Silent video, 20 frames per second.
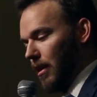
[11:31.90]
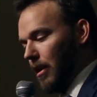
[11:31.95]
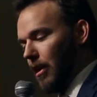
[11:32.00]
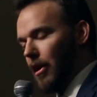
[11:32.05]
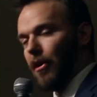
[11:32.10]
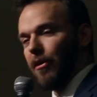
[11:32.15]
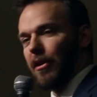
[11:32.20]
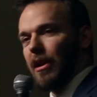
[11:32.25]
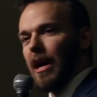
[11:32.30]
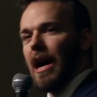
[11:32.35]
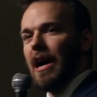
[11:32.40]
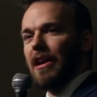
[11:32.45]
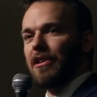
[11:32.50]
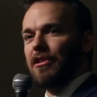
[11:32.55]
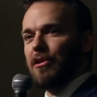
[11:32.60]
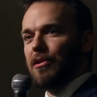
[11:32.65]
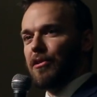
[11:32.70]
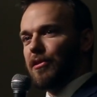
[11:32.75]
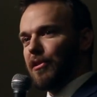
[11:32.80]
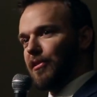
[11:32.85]
you know,
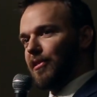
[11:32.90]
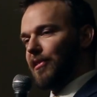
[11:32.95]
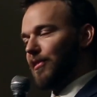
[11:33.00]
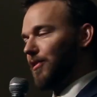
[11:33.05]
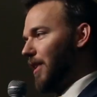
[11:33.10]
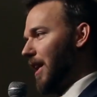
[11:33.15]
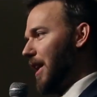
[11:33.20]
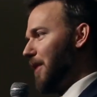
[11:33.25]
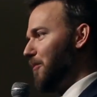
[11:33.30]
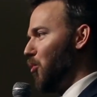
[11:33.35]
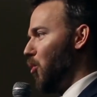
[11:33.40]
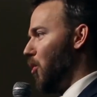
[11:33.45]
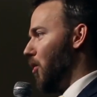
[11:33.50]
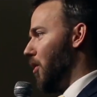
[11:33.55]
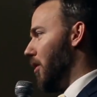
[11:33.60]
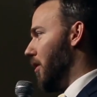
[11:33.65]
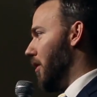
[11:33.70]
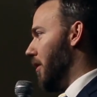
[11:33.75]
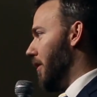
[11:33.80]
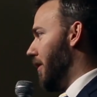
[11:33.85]
God uses the same
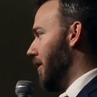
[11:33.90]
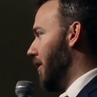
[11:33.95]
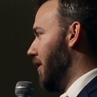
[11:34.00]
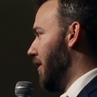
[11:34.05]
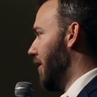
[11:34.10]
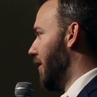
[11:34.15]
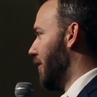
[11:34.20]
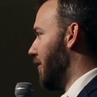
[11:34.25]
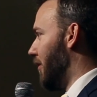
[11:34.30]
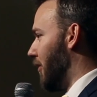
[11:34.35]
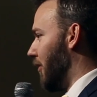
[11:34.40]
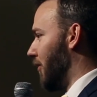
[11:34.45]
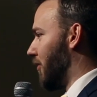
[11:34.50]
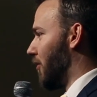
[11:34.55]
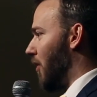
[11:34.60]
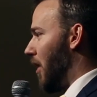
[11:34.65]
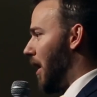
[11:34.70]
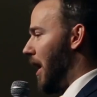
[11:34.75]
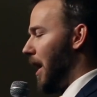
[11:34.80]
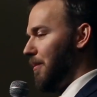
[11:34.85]
word to
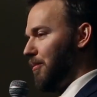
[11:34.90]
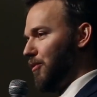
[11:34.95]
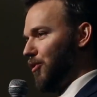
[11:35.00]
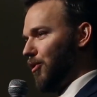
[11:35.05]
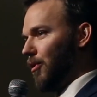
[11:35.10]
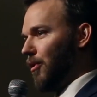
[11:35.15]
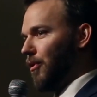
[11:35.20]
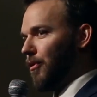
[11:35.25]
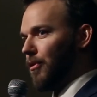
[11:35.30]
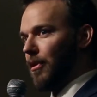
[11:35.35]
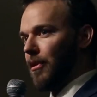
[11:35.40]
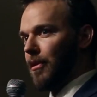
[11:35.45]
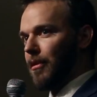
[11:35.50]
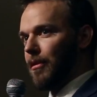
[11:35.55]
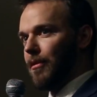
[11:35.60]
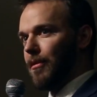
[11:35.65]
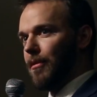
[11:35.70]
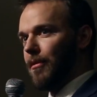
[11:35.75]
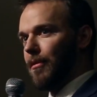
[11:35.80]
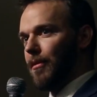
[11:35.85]
describe
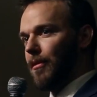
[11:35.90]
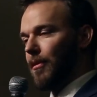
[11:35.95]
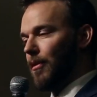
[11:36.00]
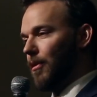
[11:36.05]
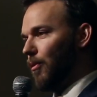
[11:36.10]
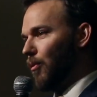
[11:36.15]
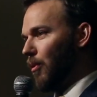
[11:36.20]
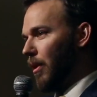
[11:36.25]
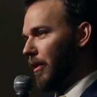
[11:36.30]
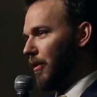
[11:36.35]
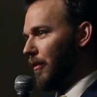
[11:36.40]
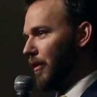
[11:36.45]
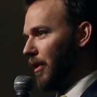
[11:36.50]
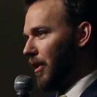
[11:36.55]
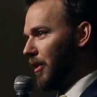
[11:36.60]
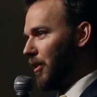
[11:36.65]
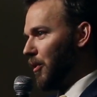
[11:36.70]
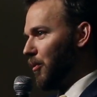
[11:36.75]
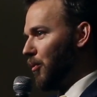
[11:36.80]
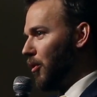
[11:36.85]
children, whether
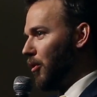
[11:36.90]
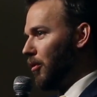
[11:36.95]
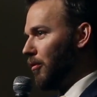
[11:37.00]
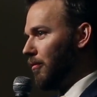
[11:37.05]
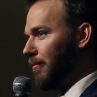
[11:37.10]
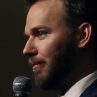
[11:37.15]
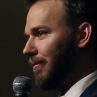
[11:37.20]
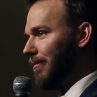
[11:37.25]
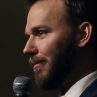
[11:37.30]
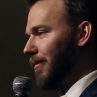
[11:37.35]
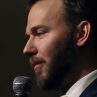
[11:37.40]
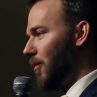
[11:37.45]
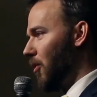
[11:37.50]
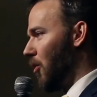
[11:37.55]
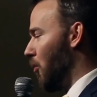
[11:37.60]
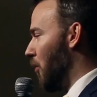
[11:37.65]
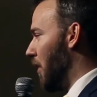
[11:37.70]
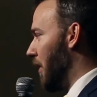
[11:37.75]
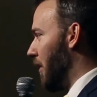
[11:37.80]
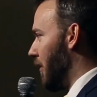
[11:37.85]
they're in the womb
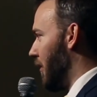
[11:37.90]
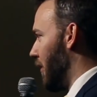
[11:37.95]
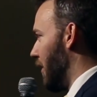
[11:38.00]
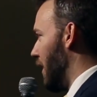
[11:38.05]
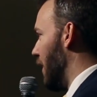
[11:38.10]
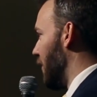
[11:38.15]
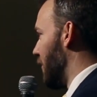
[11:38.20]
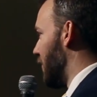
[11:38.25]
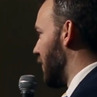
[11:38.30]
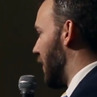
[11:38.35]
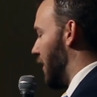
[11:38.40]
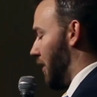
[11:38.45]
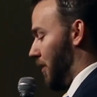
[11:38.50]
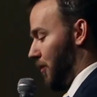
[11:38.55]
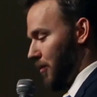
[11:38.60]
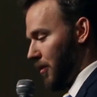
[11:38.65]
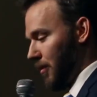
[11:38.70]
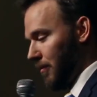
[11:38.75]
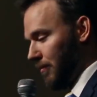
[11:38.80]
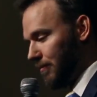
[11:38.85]
or whether they're outside of
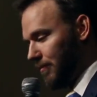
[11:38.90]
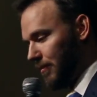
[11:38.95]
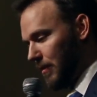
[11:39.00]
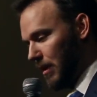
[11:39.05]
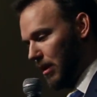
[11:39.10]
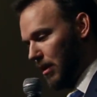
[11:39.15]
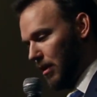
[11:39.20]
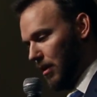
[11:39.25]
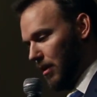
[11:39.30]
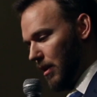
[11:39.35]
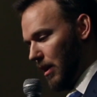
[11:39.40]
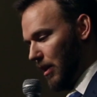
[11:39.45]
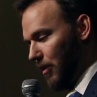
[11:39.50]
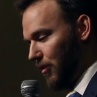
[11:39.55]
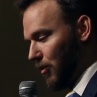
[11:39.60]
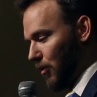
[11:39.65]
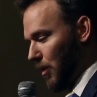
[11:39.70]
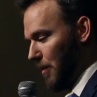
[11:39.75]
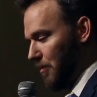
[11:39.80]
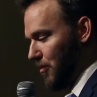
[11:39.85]
the womb,
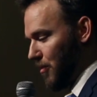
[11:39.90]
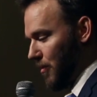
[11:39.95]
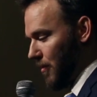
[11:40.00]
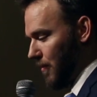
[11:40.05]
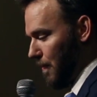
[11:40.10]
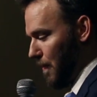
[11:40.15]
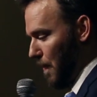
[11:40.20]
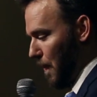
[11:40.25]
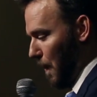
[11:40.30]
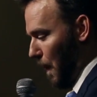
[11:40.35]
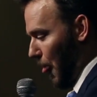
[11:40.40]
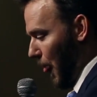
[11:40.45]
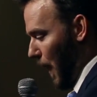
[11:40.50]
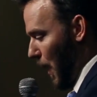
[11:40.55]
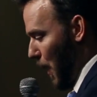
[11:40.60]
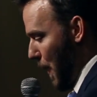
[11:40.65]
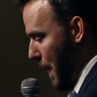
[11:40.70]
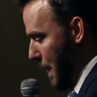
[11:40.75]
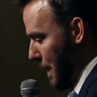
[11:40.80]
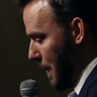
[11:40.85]
in Scripture.
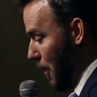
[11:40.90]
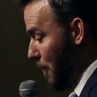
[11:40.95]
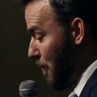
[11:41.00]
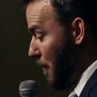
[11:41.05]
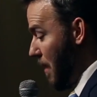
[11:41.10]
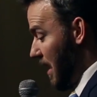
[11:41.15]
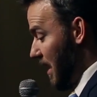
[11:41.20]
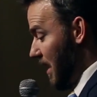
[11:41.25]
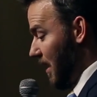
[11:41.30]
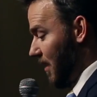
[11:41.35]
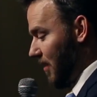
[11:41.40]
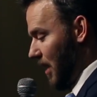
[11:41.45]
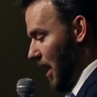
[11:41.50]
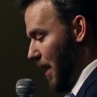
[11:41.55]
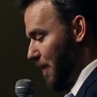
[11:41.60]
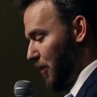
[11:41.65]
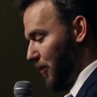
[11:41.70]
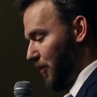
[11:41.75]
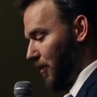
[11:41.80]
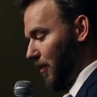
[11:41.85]
There are many
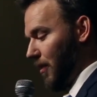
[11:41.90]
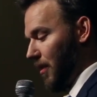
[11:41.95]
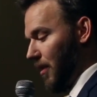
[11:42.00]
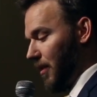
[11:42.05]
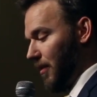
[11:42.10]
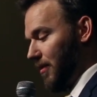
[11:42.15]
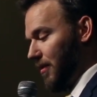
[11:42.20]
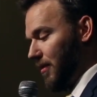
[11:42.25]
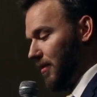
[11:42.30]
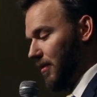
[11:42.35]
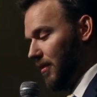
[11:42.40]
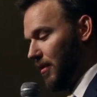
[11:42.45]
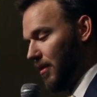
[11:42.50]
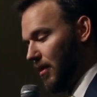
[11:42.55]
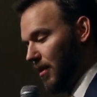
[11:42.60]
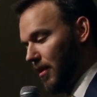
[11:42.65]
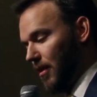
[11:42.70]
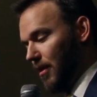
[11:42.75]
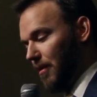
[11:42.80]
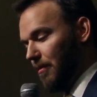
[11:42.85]
examples of this.
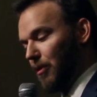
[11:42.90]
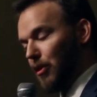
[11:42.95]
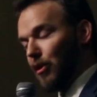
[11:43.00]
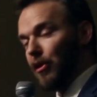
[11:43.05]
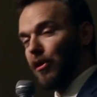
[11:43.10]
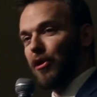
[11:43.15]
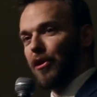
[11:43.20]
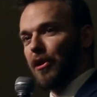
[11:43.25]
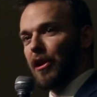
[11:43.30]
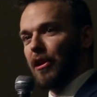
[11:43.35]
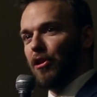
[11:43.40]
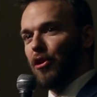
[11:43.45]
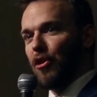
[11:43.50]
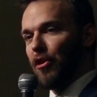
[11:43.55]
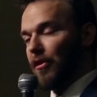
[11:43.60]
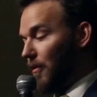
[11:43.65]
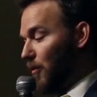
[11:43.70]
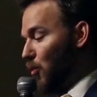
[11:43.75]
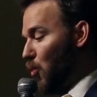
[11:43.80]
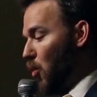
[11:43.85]
You can look at Luke